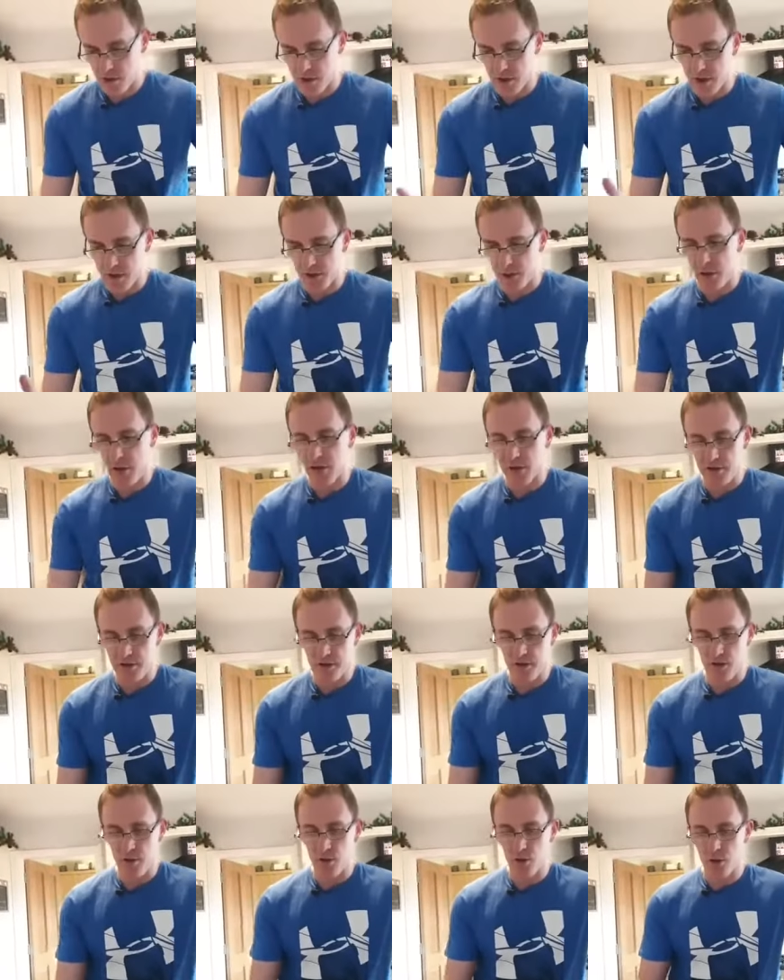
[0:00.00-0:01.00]
and the berries
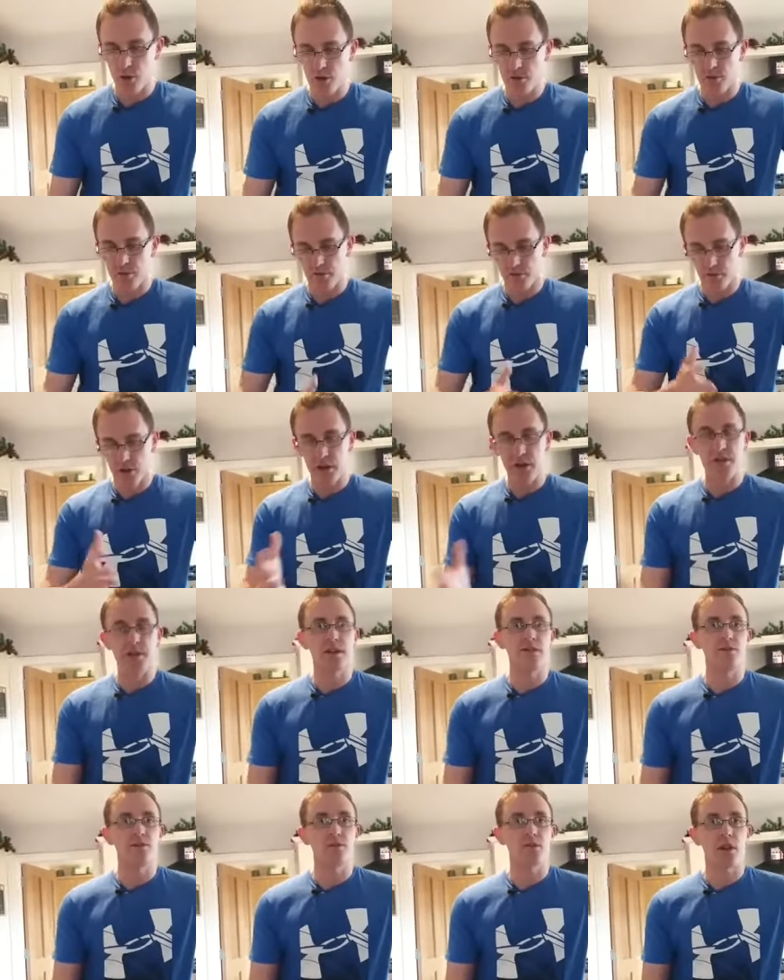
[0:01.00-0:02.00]
on their own, fine,
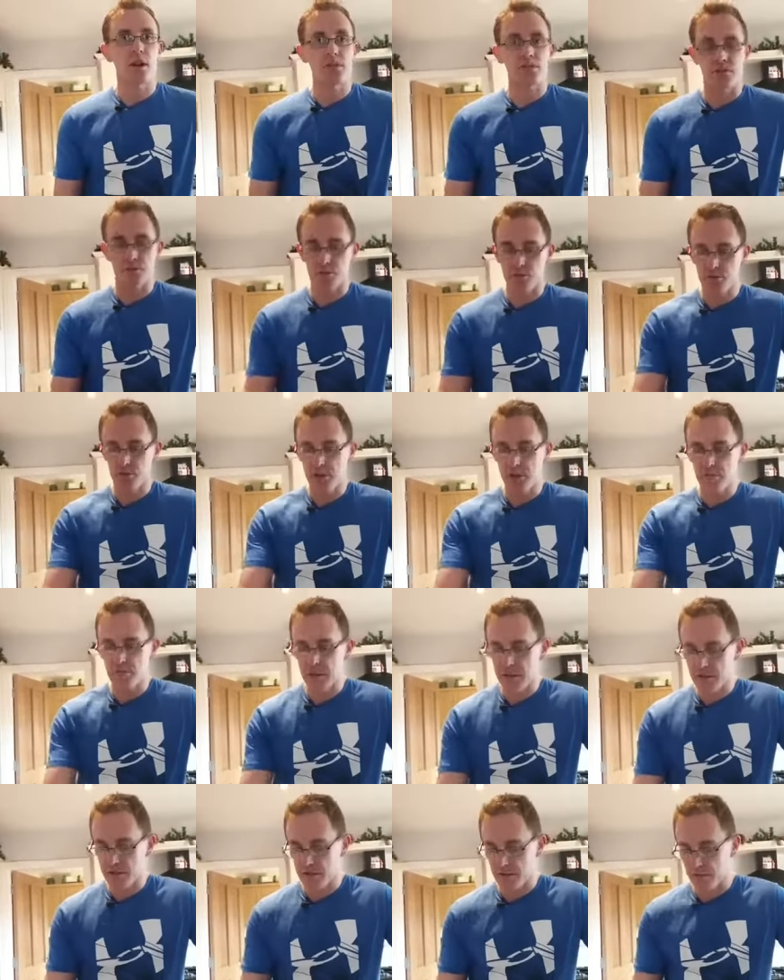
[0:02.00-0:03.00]
that's a good option. So we just have
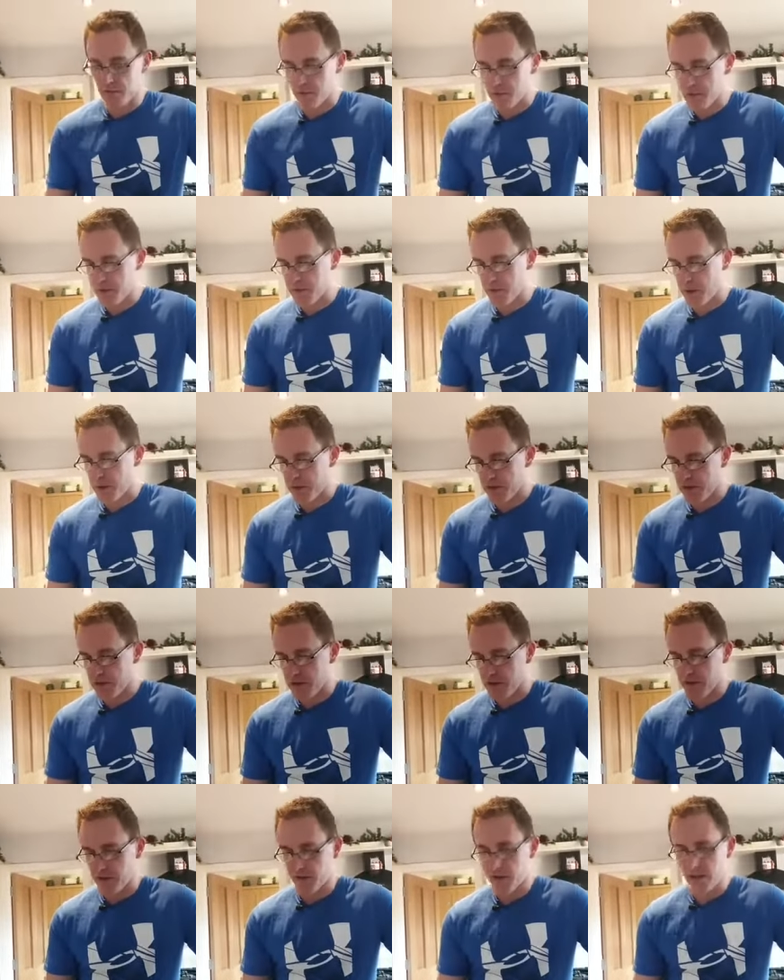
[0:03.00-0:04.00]
a few mixed berries
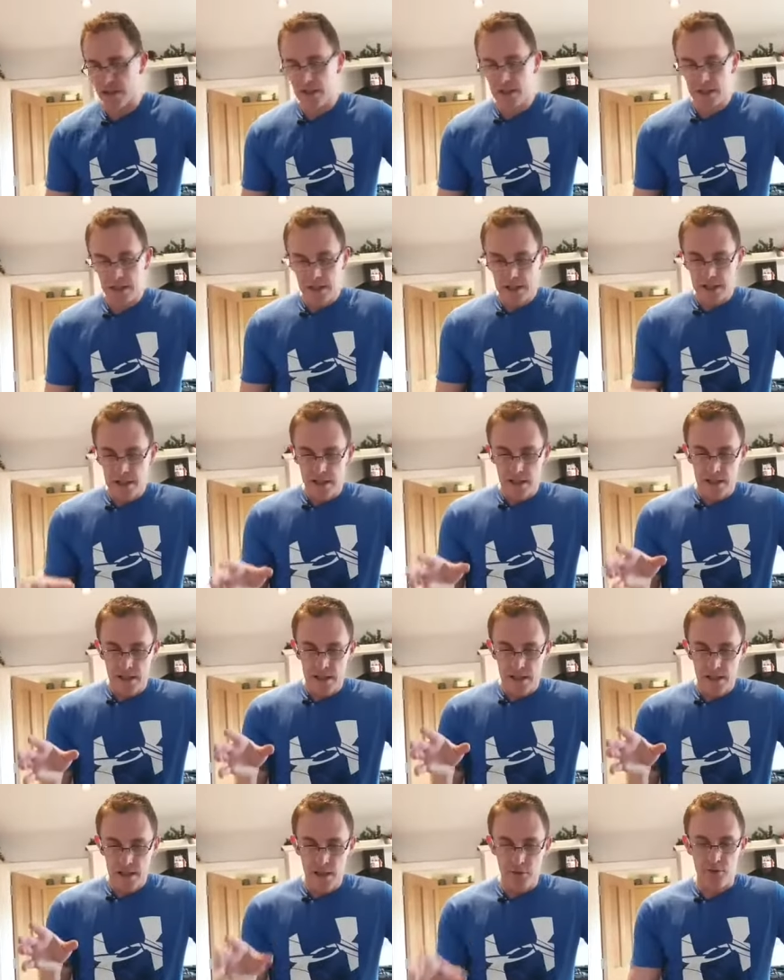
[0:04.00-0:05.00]
here.
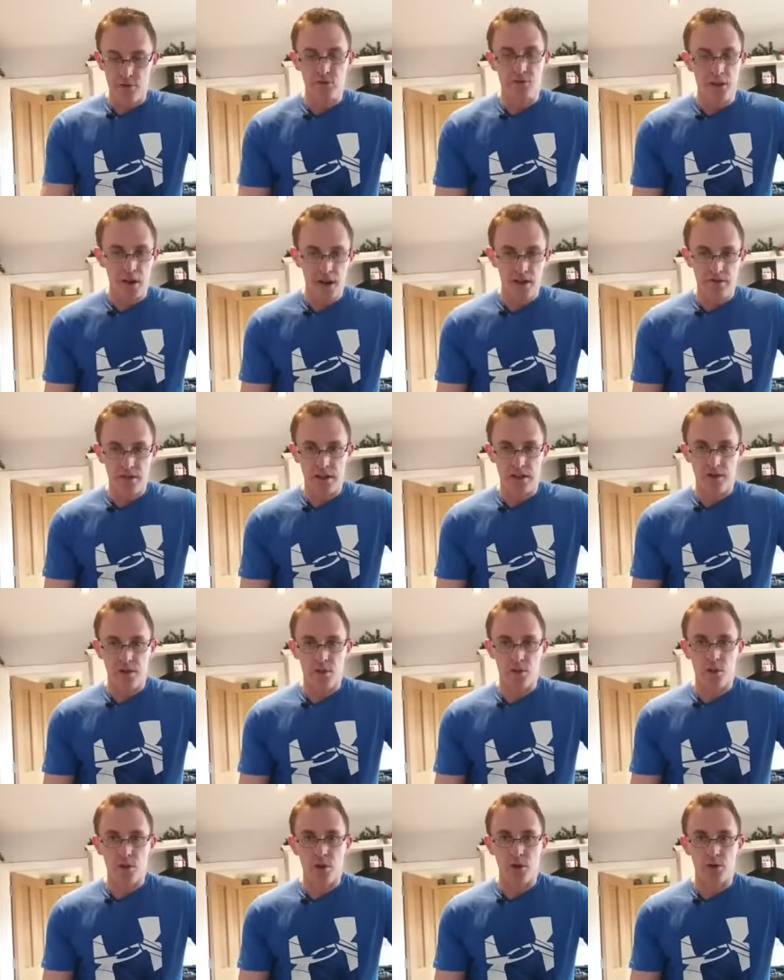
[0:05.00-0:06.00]
If we're just going to have that on
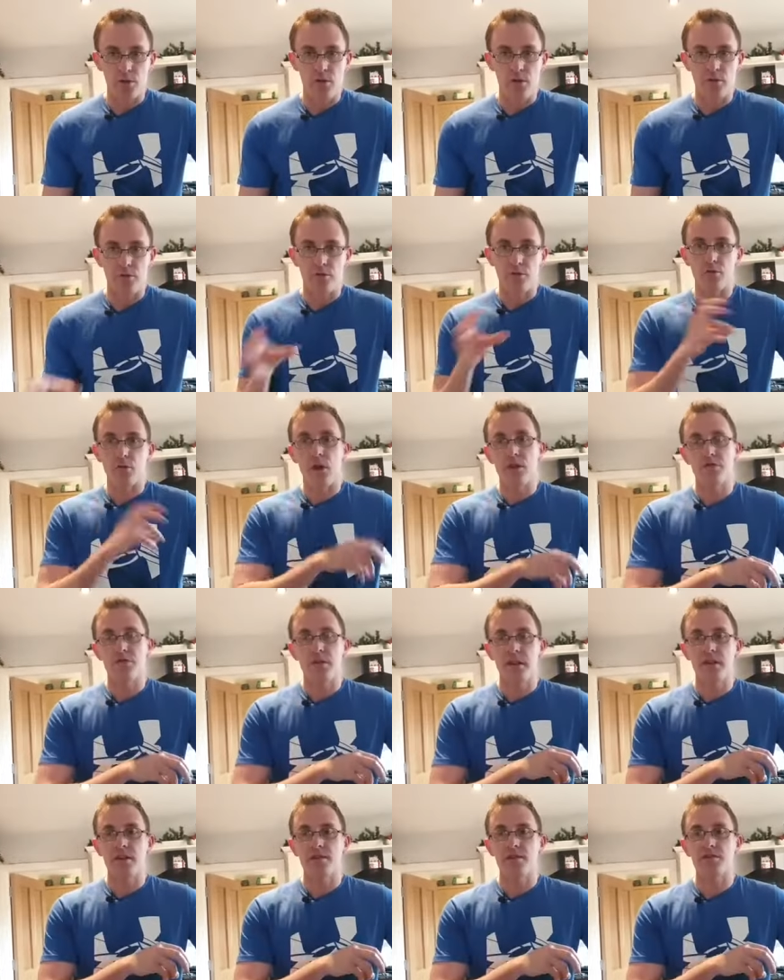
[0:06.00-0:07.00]
our own, if you watch
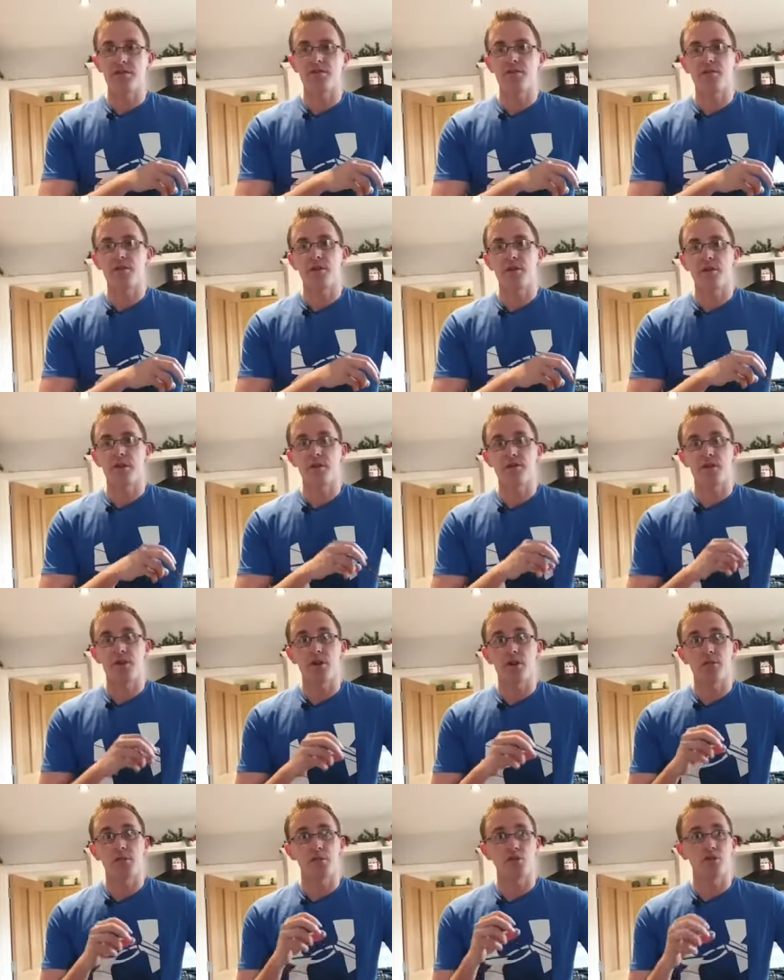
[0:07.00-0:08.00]
back yesterday's video what I was
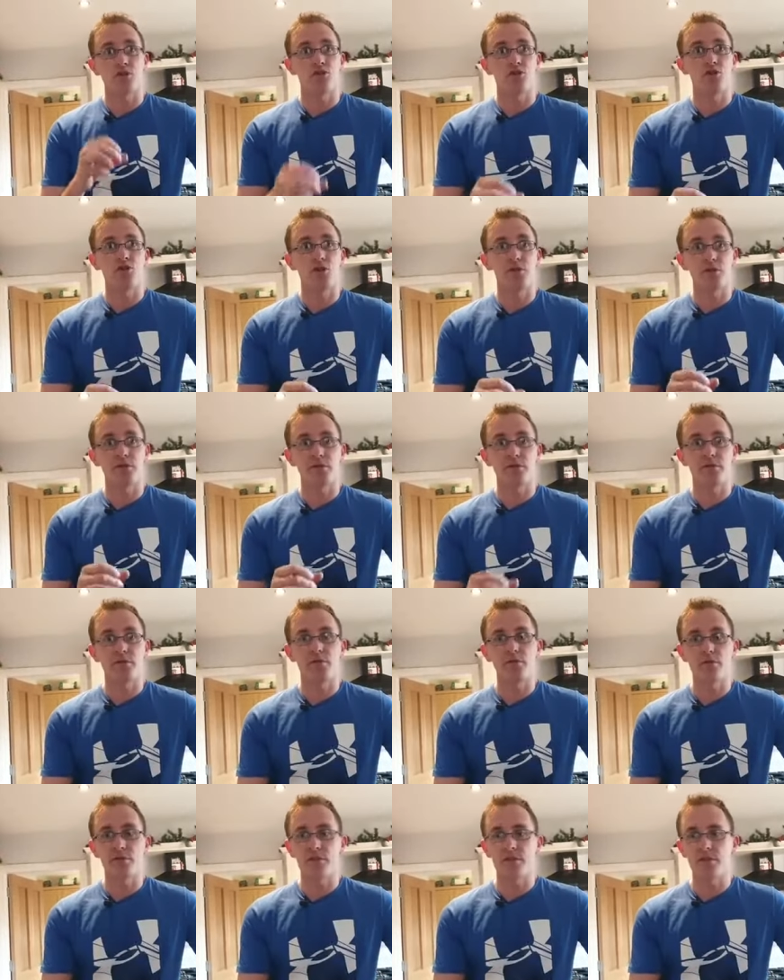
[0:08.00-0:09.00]
talking about the sugar and
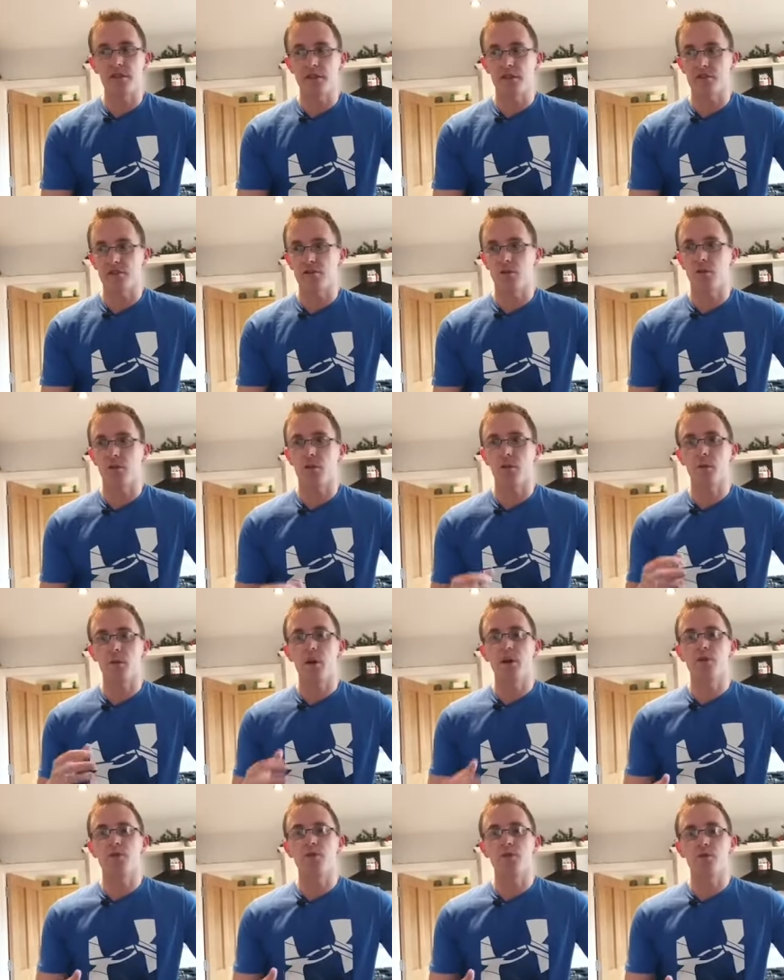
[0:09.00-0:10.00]
fruits and things, so what we
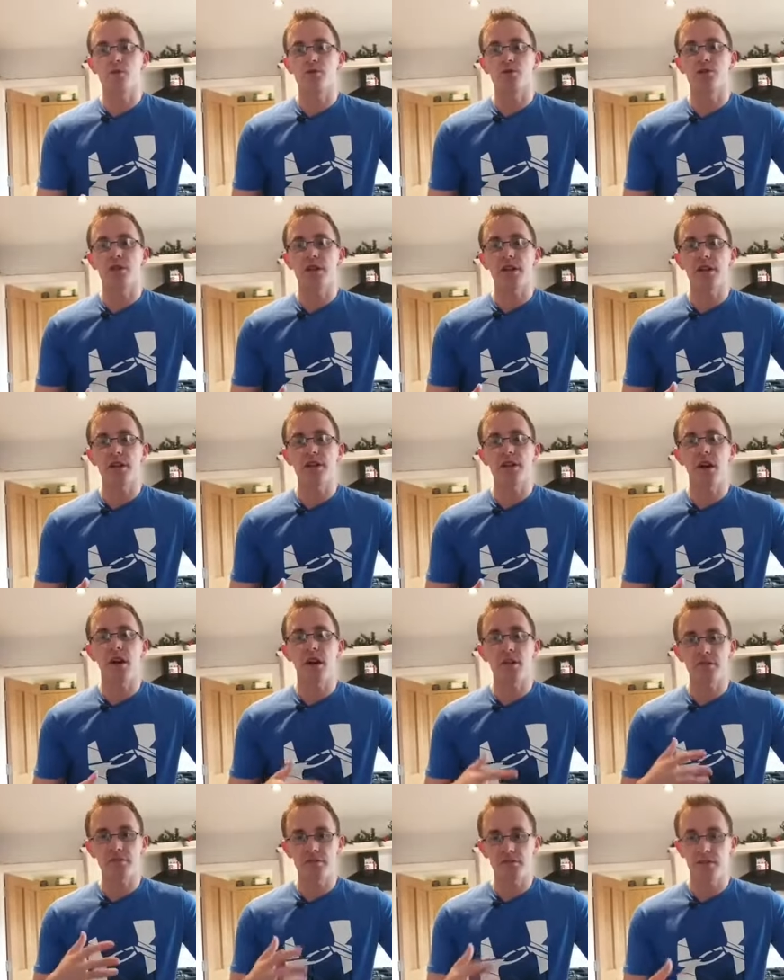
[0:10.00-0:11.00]
want to do is try and
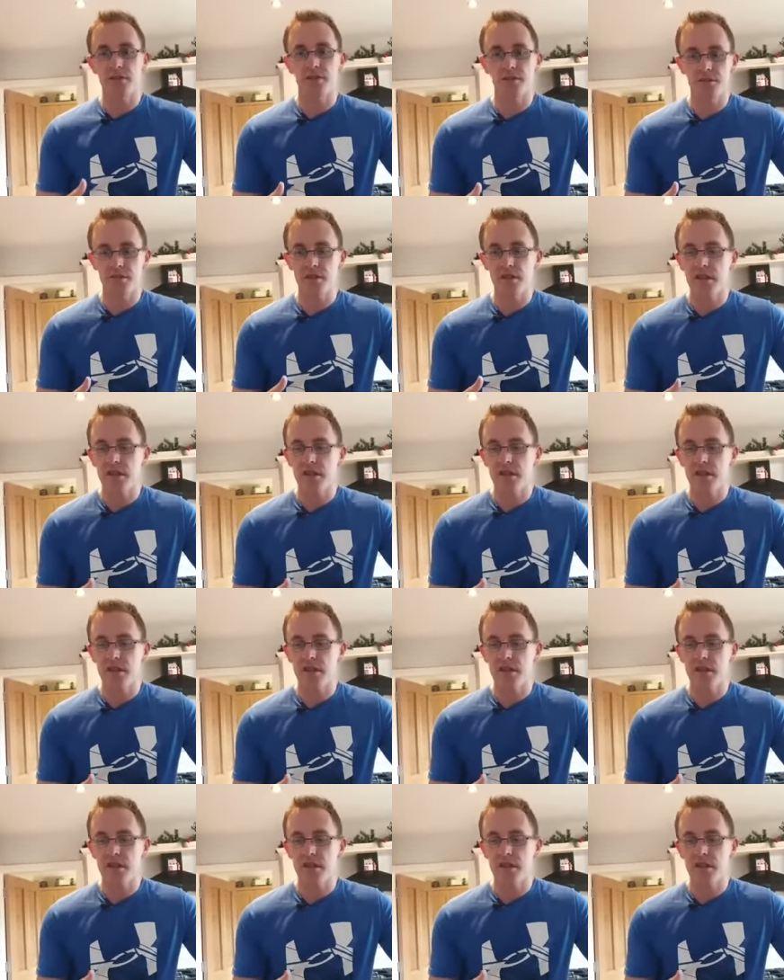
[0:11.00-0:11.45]
offset